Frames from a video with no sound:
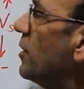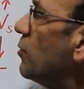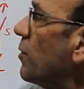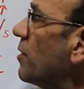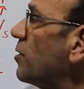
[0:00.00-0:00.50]
with
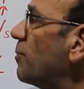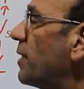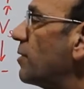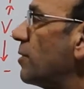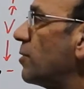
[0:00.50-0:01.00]

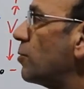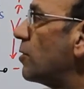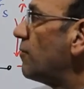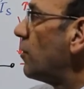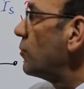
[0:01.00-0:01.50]
respect to the
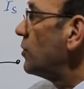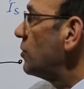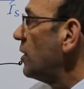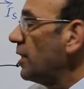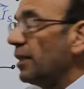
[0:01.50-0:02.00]
voltage
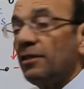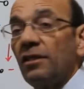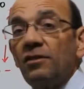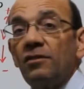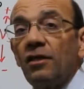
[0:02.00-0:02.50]
is an
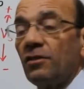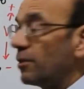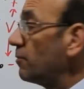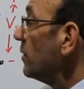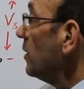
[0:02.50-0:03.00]
inductor.
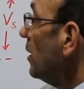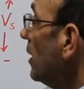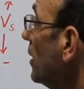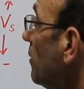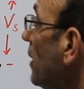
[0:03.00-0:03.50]

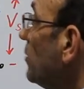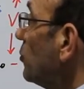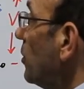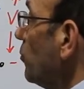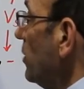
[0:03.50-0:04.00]
And so
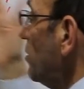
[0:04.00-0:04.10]
this